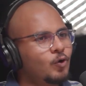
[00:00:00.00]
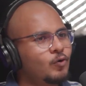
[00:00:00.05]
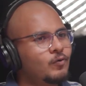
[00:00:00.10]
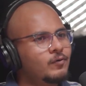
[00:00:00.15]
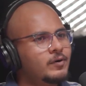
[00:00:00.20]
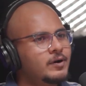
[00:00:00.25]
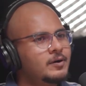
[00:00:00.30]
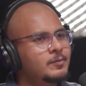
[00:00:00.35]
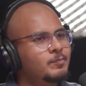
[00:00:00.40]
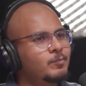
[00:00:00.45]

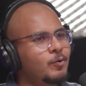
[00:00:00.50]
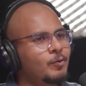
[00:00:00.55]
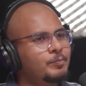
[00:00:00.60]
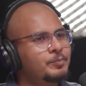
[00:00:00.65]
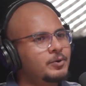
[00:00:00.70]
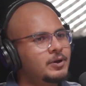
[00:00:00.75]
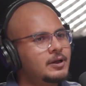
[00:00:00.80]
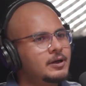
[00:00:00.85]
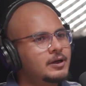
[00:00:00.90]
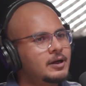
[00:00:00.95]
over
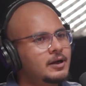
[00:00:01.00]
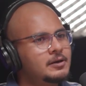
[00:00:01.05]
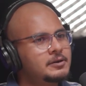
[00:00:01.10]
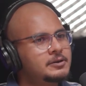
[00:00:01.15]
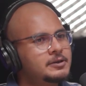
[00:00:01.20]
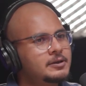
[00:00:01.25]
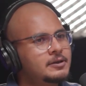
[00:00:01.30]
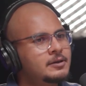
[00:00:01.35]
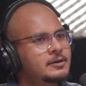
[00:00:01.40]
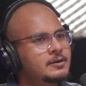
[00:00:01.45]
popular
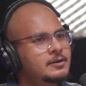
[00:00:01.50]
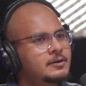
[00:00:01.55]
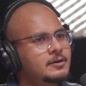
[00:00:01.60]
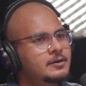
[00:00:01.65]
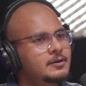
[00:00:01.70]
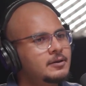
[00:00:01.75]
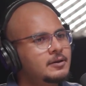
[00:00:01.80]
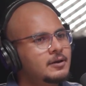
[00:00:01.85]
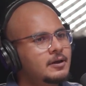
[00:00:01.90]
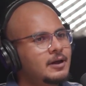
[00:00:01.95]
culture.
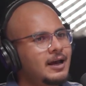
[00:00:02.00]
Yeah.